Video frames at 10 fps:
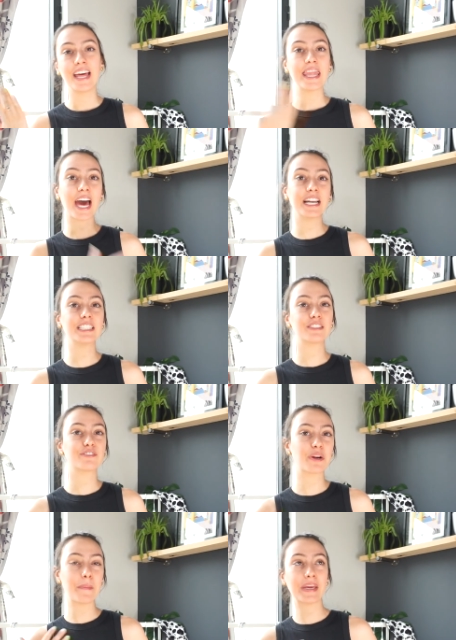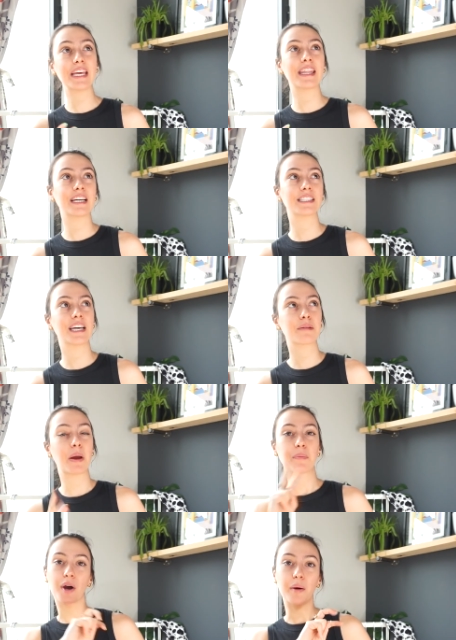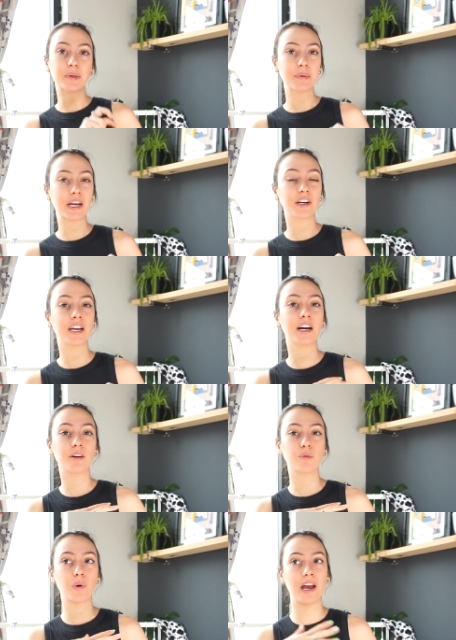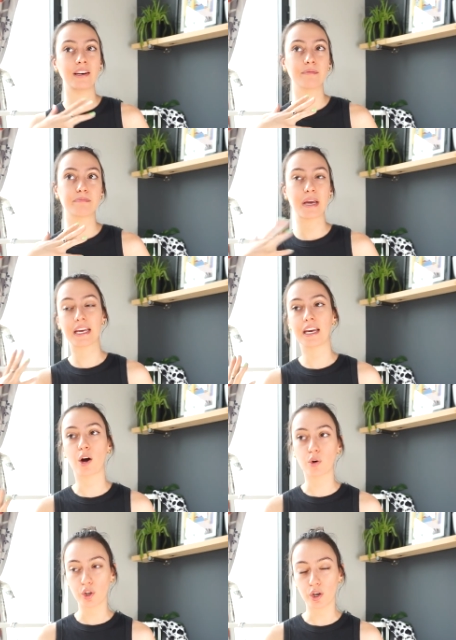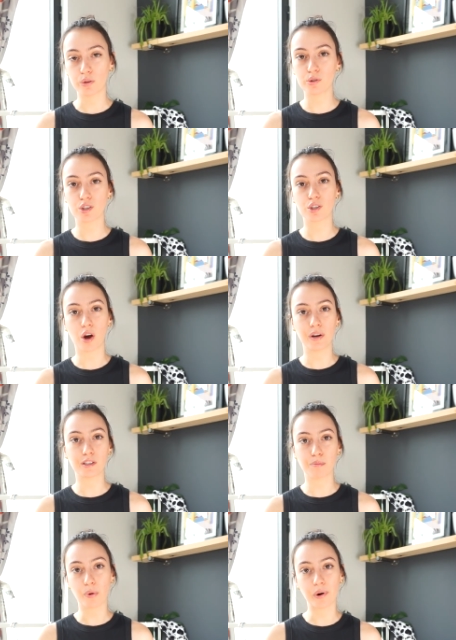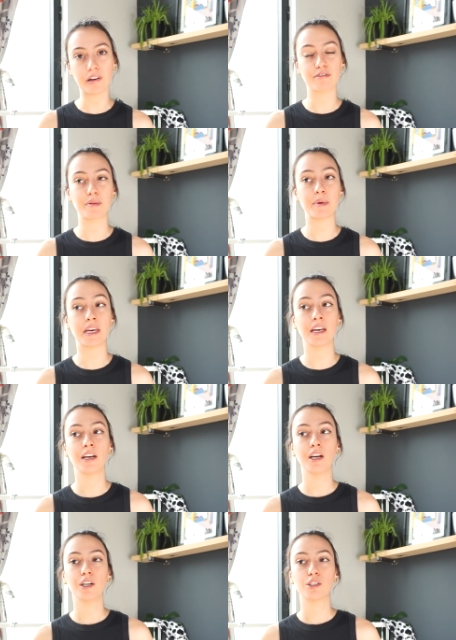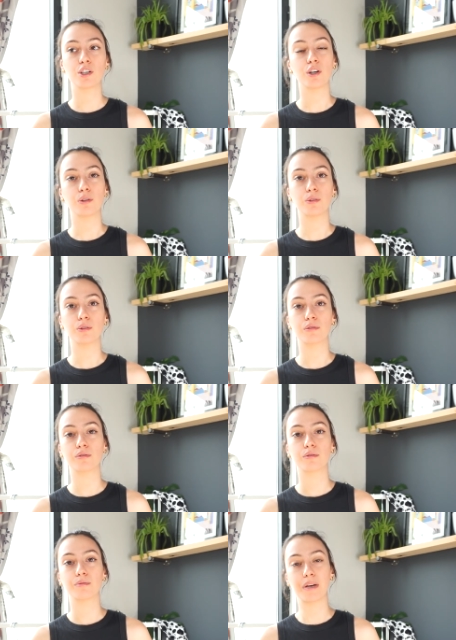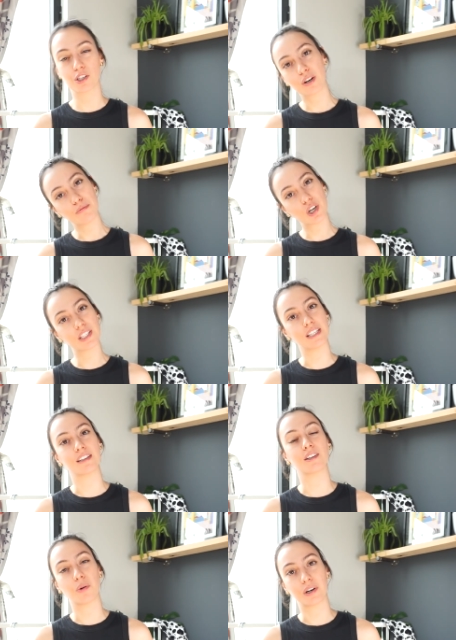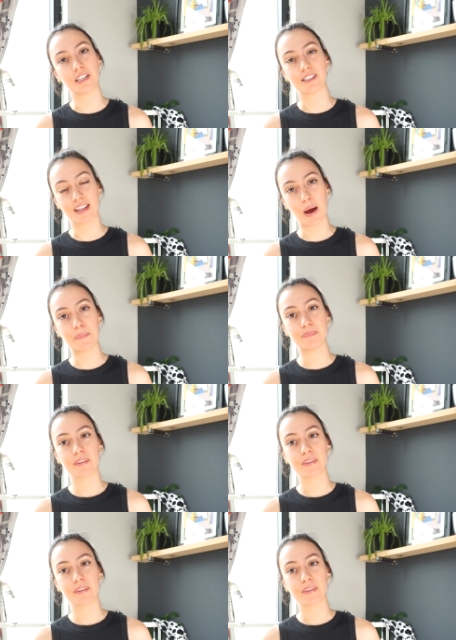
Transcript: that is, for me, that's like my problem area when picking out clothes. So it's important for me to make sure I'm dressing according to that.